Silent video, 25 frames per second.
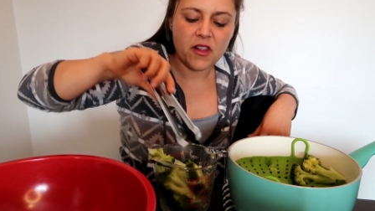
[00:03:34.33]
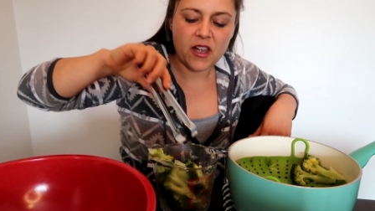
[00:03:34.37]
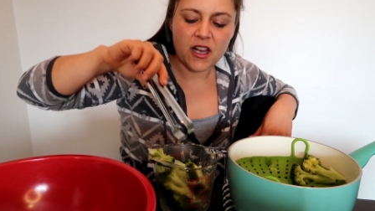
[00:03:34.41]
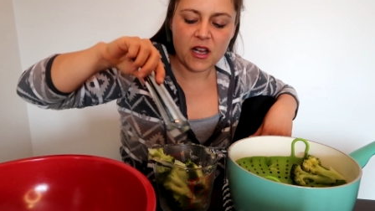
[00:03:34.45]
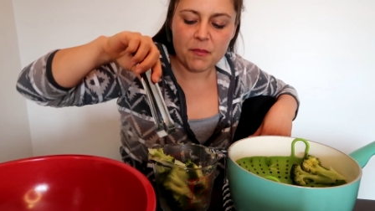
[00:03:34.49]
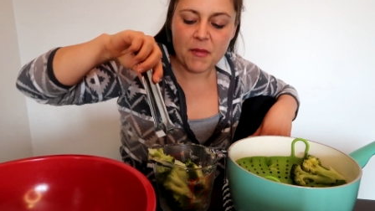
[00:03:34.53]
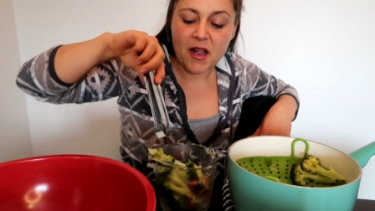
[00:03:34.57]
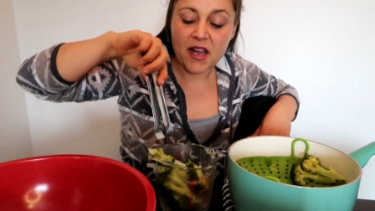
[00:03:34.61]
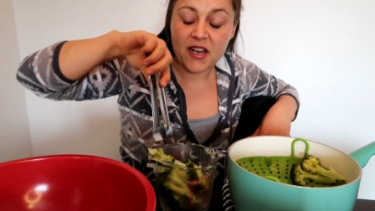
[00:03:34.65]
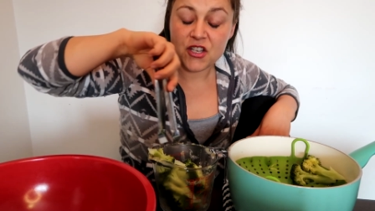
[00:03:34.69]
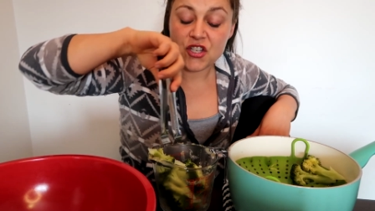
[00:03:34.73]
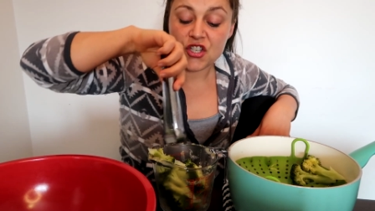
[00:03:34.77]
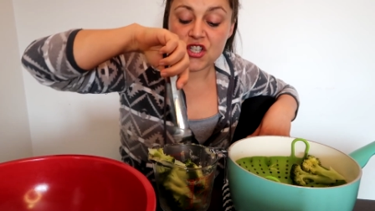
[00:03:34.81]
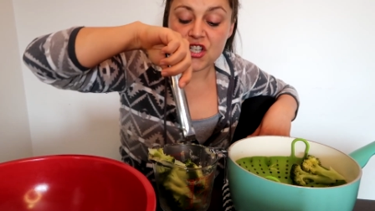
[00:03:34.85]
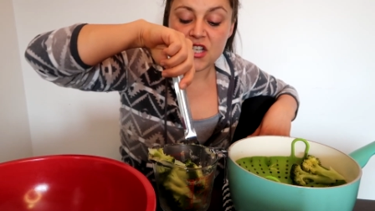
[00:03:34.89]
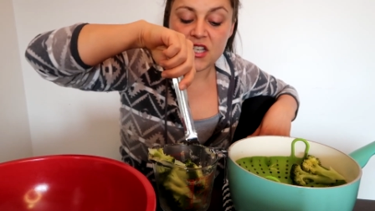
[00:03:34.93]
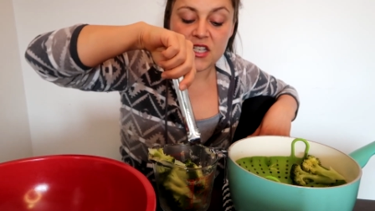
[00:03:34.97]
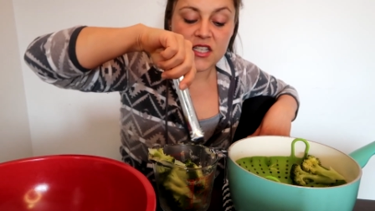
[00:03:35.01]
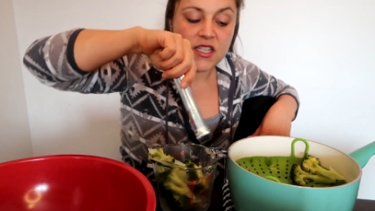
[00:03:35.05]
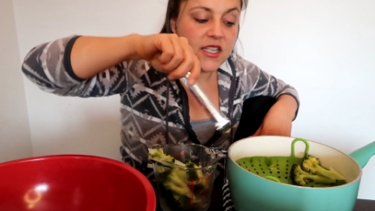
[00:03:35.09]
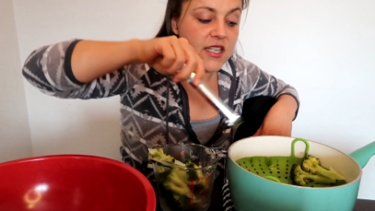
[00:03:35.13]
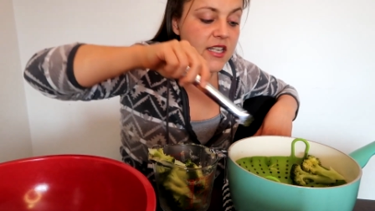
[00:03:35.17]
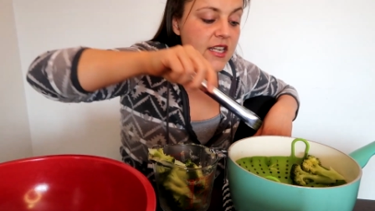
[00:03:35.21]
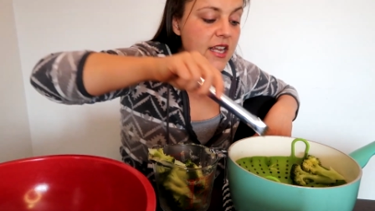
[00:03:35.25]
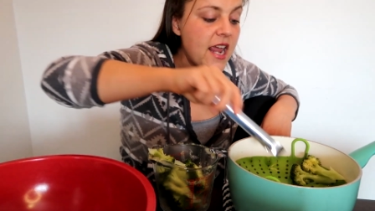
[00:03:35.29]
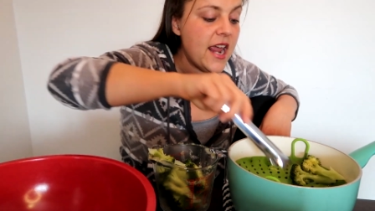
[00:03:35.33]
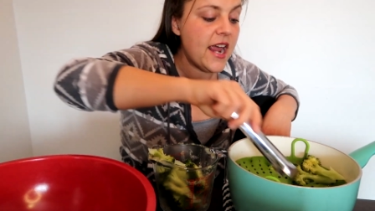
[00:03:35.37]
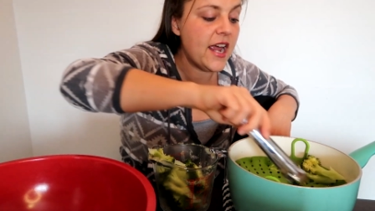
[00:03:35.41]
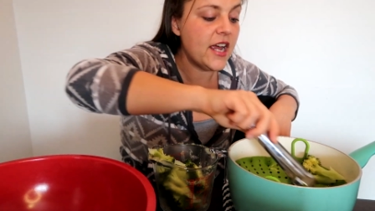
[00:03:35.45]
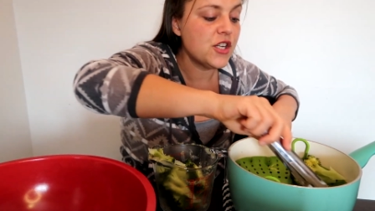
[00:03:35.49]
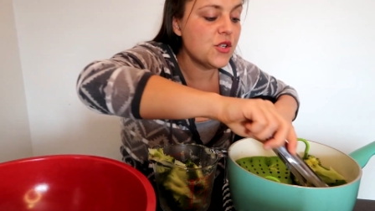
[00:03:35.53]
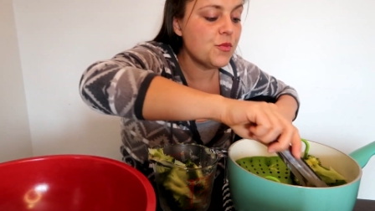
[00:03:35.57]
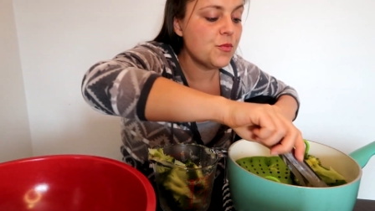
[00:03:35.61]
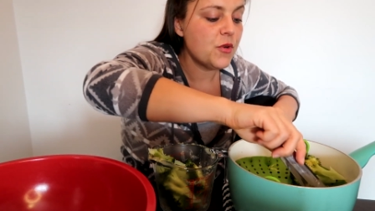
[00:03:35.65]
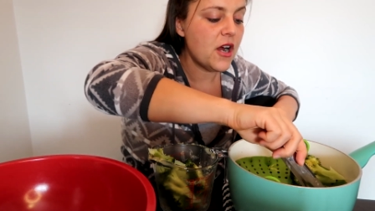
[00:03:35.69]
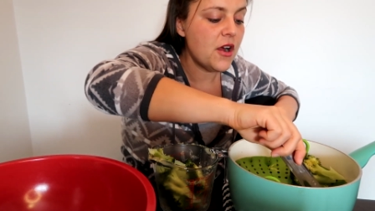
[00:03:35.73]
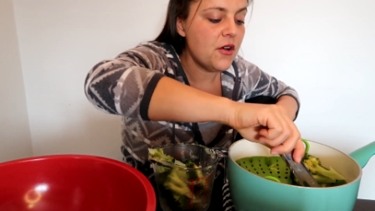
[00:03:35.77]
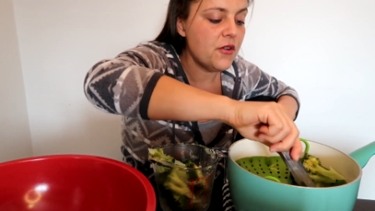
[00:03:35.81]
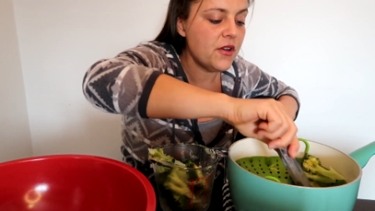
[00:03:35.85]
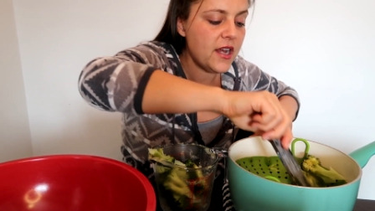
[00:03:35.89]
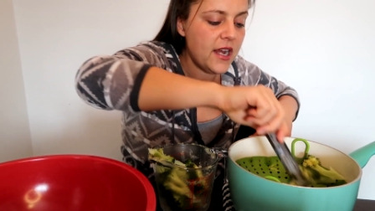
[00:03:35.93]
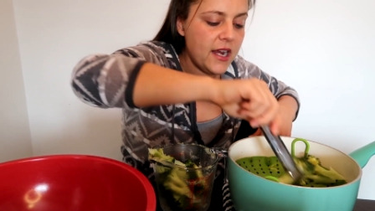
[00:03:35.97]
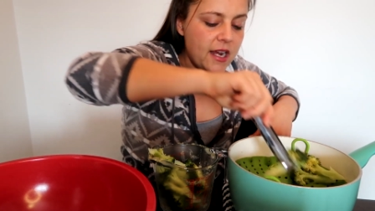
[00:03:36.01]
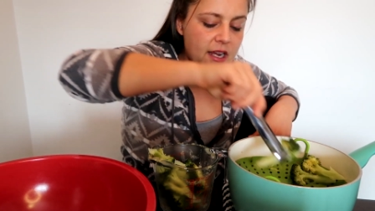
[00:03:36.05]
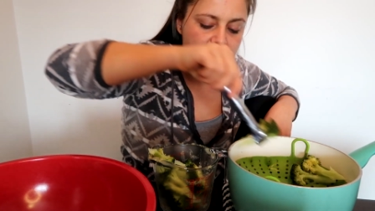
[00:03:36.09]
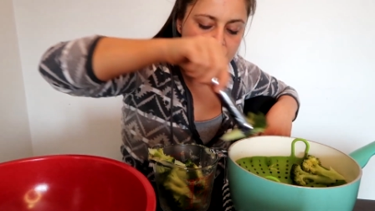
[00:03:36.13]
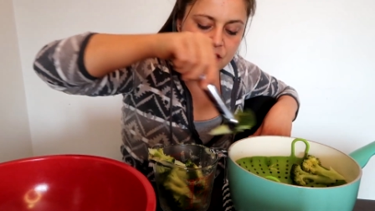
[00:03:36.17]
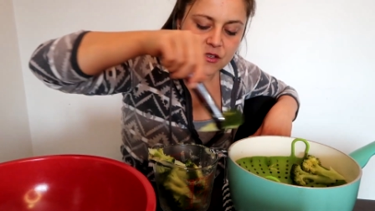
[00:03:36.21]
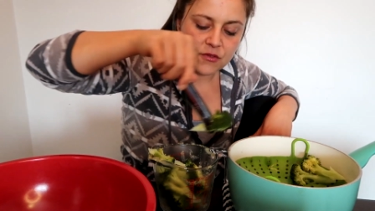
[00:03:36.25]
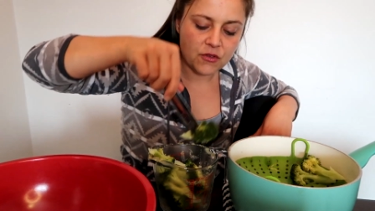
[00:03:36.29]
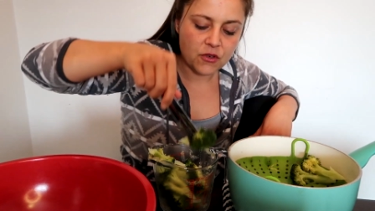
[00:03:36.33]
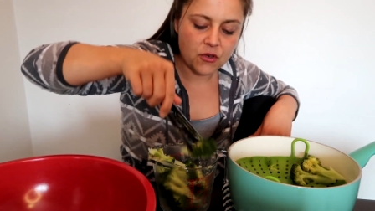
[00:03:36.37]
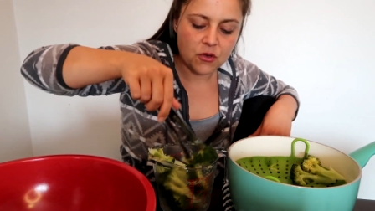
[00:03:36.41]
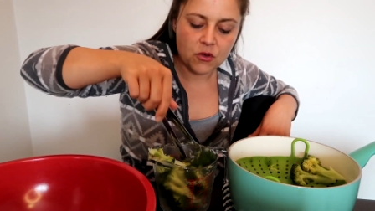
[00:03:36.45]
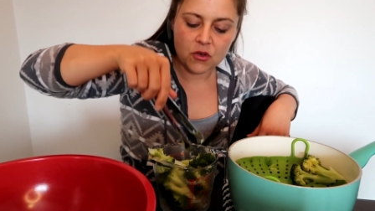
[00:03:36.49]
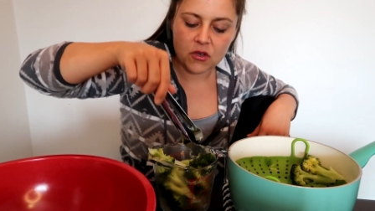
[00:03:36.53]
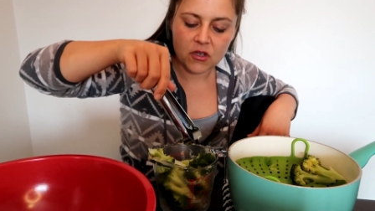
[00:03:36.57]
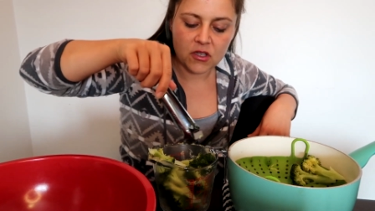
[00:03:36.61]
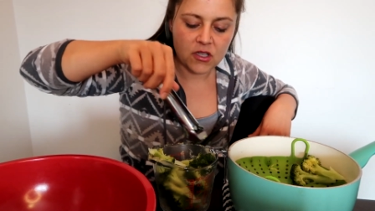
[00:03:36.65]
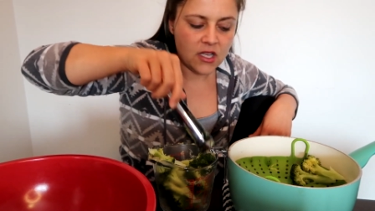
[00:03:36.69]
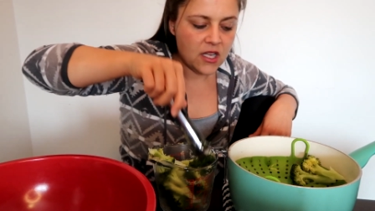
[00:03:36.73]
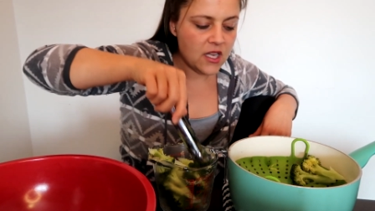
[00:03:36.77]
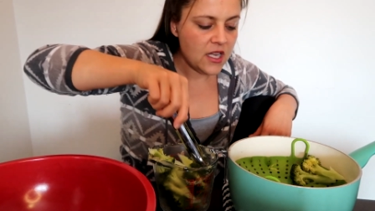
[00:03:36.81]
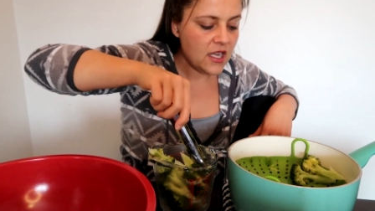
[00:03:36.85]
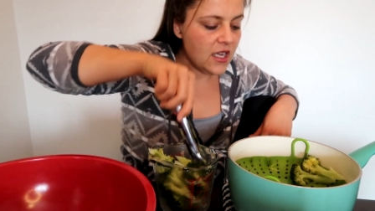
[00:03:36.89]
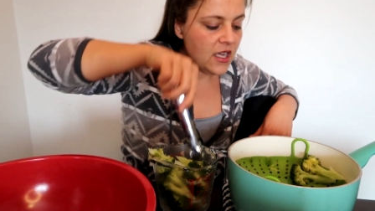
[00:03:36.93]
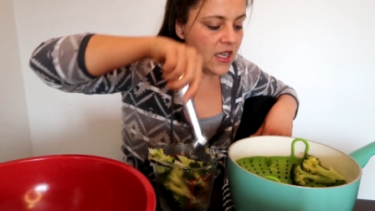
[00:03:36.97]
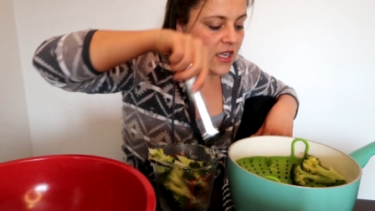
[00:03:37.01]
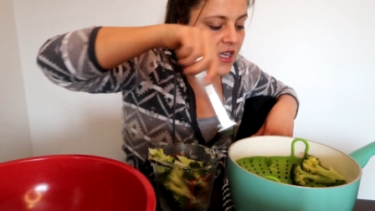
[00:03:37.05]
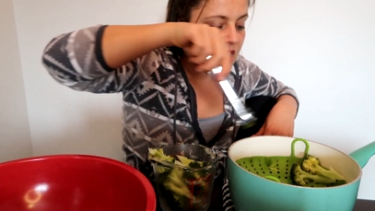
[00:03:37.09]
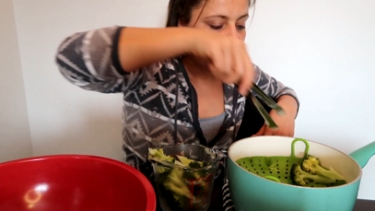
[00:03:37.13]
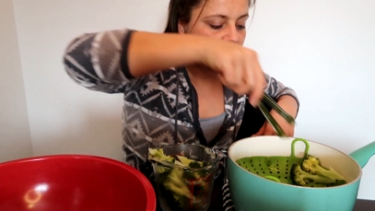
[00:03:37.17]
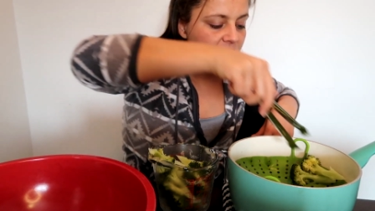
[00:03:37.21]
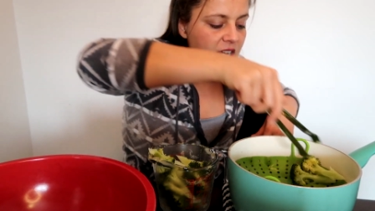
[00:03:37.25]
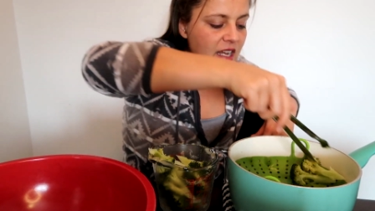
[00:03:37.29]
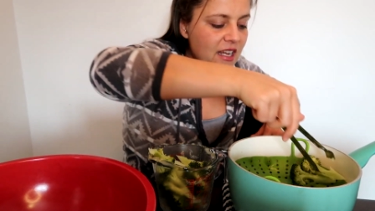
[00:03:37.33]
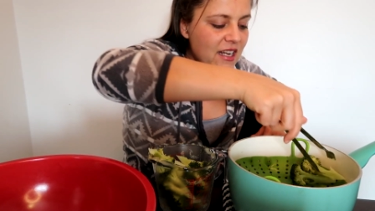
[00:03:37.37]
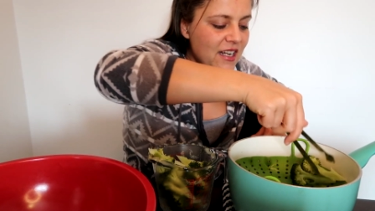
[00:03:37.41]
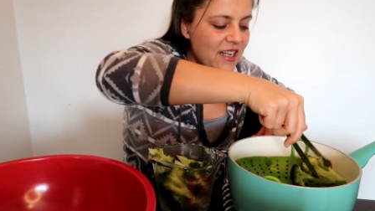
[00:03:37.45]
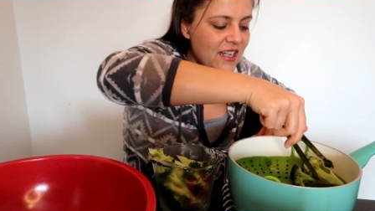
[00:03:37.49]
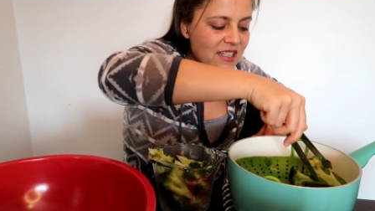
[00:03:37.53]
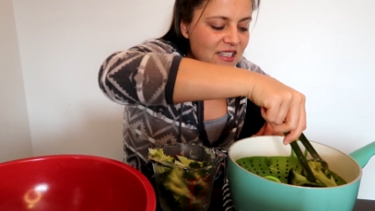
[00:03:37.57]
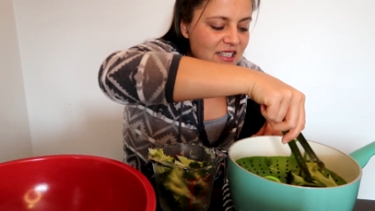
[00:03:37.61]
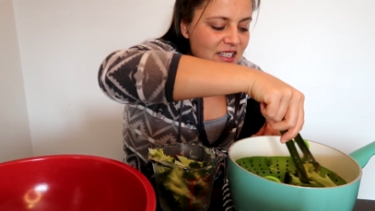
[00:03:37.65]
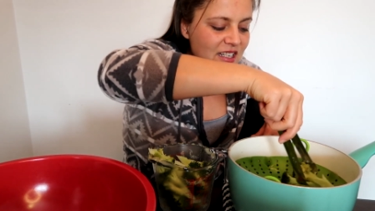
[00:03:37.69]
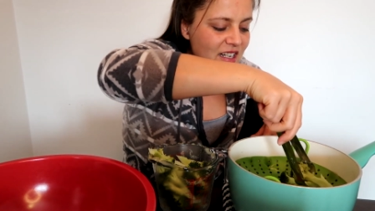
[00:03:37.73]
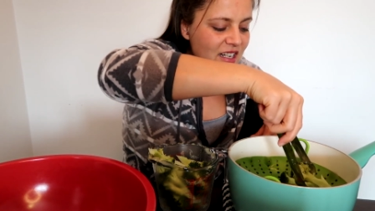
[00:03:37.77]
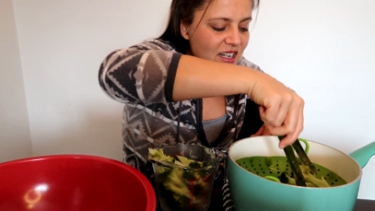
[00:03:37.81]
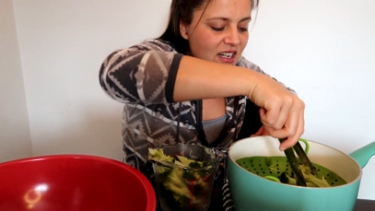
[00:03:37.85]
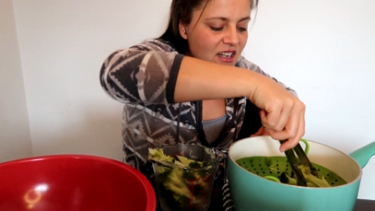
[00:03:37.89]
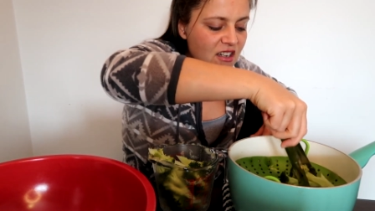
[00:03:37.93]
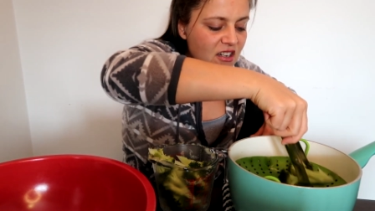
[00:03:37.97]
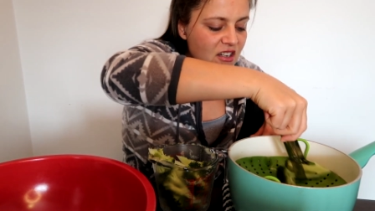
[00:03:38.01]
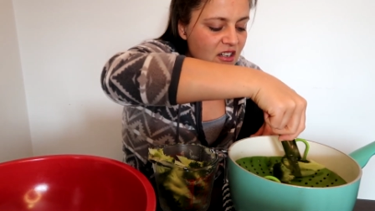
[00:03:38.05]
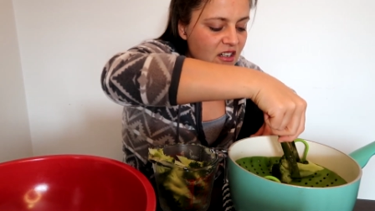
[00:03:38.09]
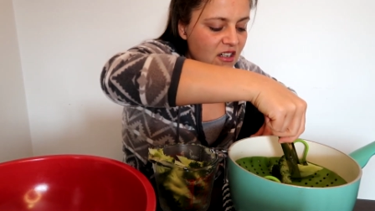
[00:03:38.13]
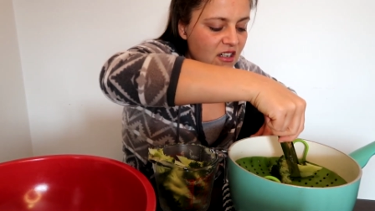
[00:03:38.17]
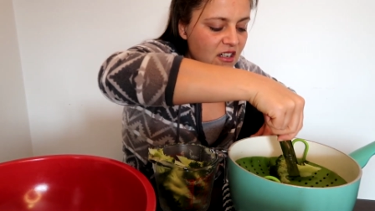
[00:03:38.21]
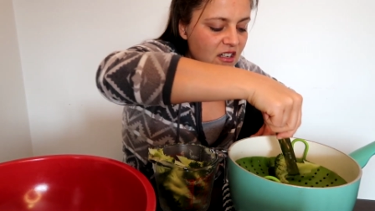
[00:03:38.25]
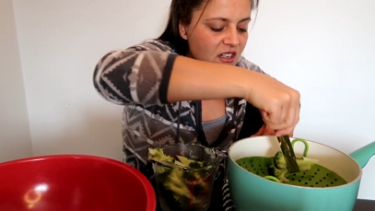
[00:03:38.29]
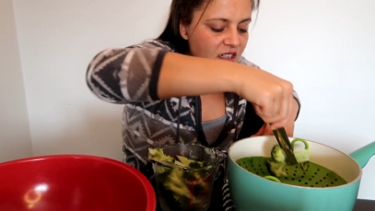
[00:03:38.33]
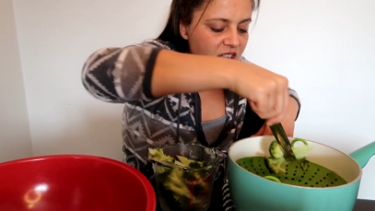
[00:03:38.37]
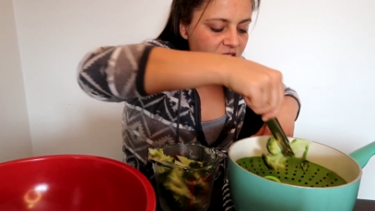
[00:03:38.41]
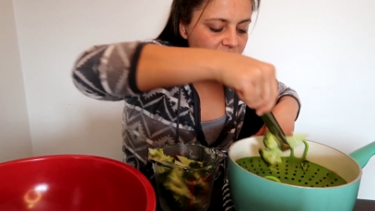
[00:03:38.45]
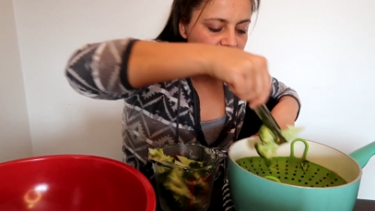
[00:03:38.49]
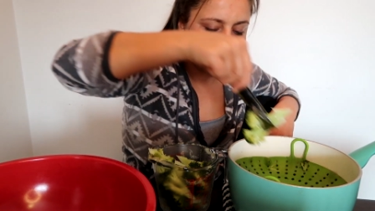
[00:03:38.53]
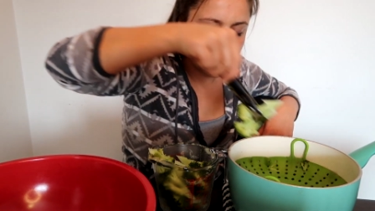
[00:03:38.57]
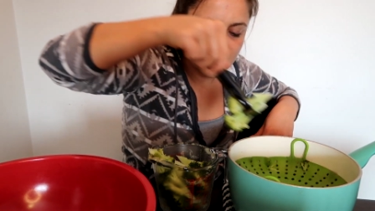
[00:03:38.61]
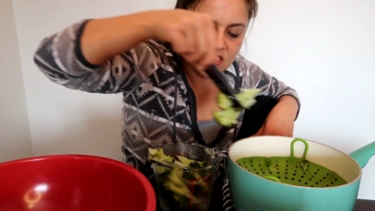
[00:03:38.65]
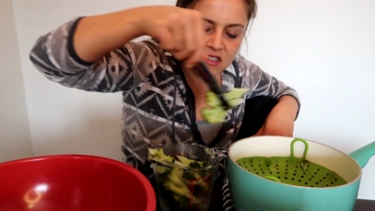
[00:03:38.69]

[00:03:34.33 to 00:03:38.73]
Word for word: like my cheesy hash brown casserole, and it didn't cook.